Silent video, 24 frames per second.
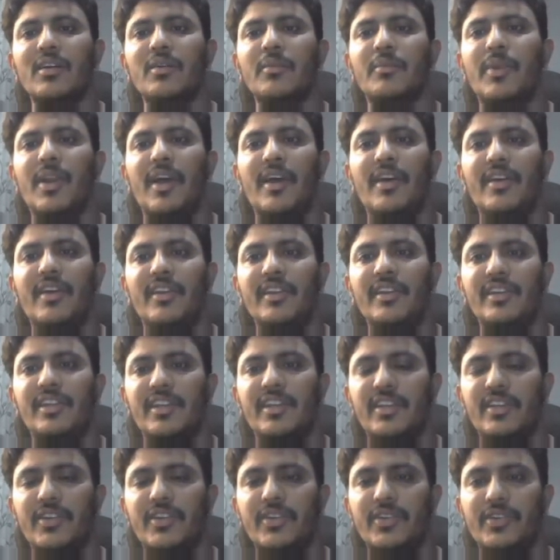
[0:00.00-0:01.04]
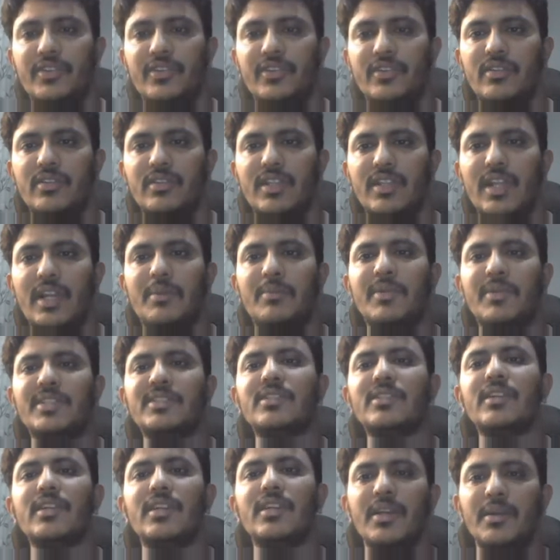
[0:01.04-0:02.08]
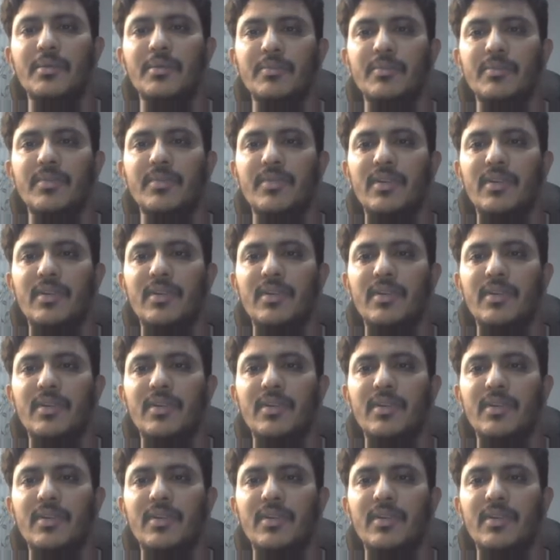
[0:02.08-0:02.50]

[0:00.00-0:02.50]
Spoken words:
priority queue. That means a heap.